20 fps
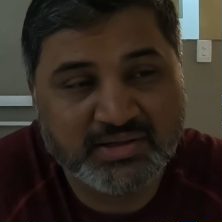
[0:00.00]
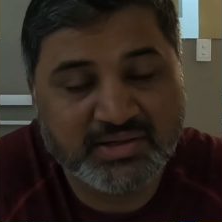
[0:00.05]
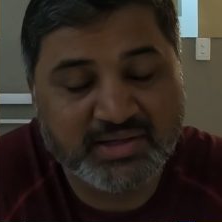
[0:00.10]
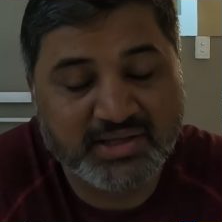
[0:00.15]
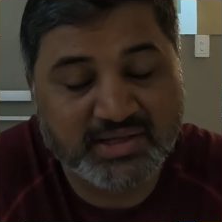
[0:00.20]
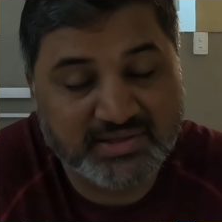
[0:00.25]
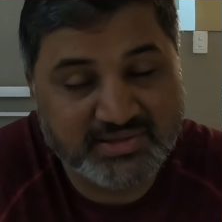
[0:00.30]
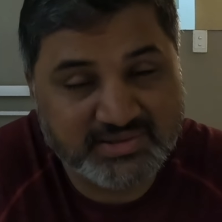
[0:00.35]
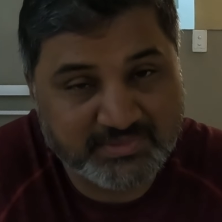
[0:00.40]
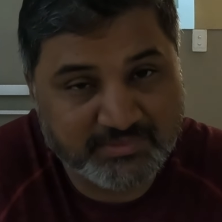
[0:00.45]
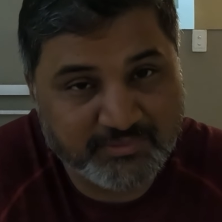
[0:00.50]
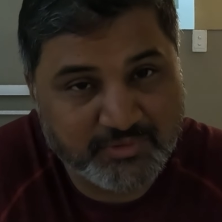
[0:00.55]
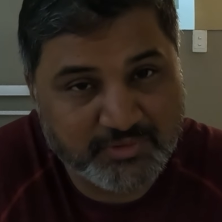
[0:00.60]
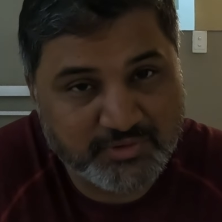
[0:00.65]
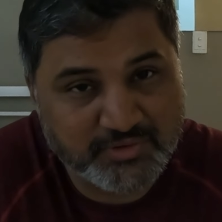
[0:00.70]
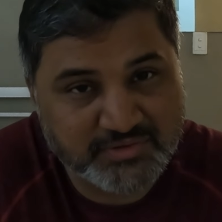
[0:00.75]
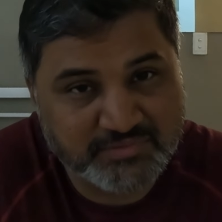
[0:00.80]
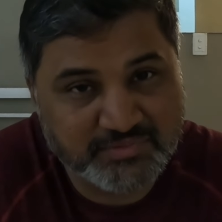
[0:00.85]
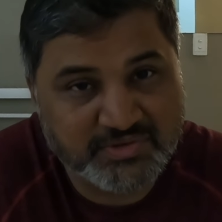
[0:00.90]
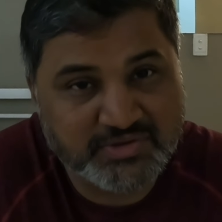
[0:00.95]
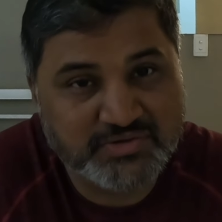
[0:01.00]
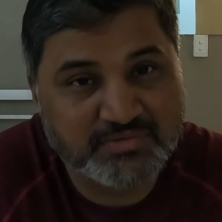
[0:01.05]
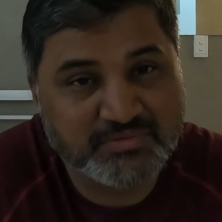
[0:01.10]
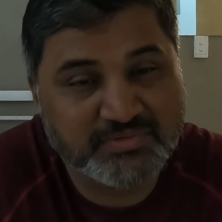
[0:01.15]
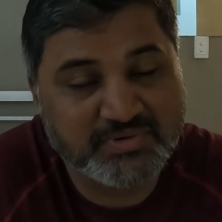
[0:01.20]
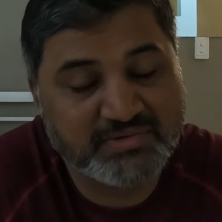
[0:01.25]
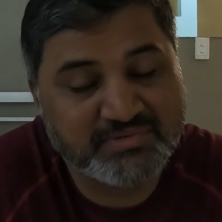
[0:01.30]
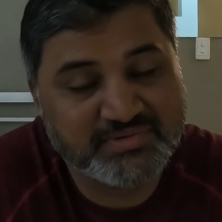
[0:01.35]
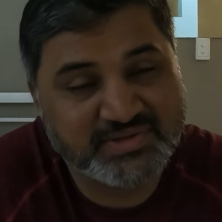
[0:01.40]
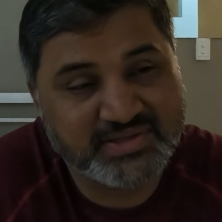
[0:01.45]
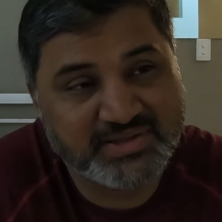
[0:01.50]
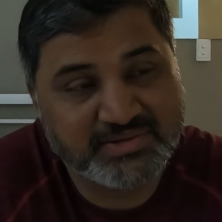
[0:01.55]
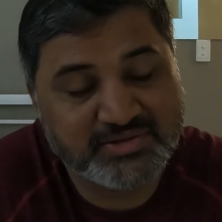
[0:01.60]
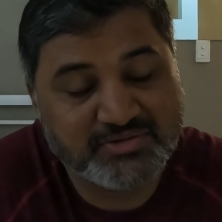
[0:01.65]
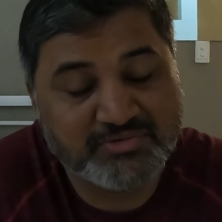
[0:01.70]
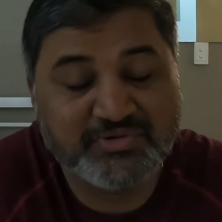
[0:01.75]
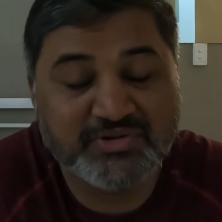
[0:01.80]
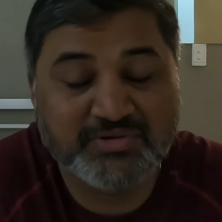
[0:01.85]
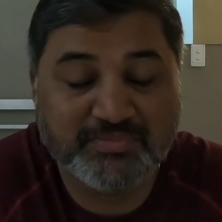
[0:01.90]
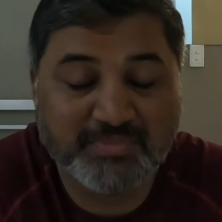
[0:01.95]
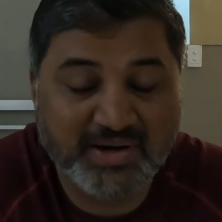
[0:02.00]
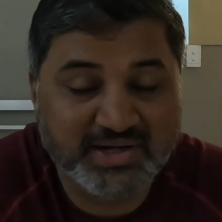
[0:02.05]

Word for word: taken some photos which you would have seen you, you